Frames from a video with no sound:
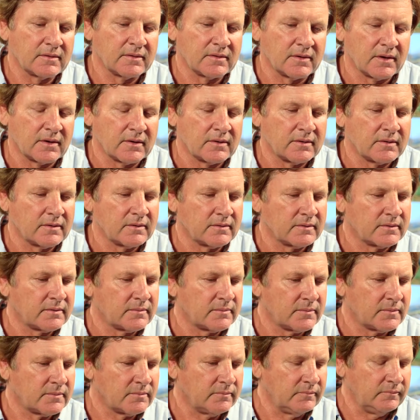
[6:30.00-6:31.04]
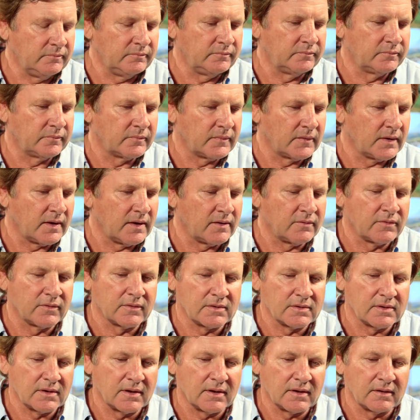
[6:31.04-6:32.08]
you know,
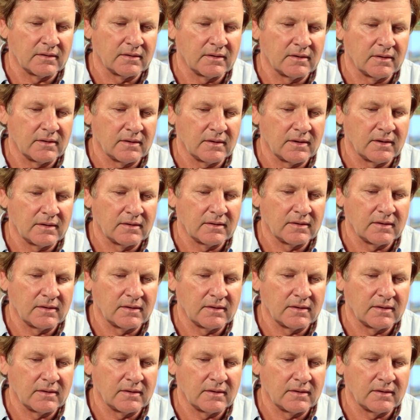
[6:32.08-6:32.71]
effort and